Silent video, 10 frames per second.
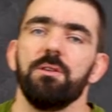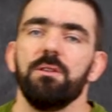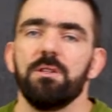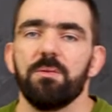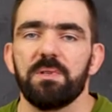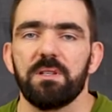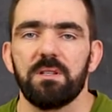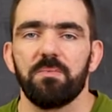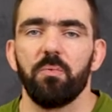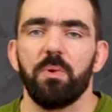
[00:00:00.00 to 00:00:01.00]
and when they
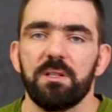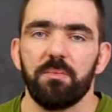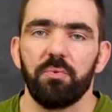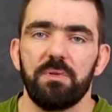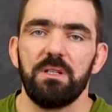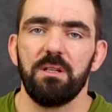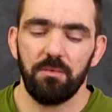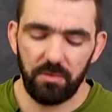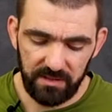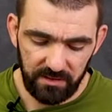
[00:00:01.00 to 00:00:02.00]
start to foam a
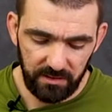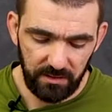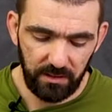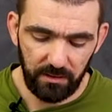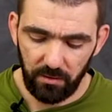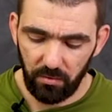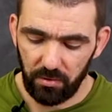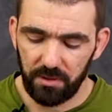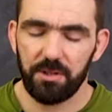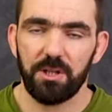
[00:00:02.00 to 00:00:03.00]
little, I will
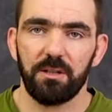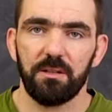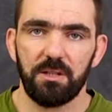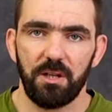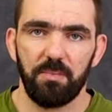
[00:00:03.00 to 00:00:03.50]
slowly add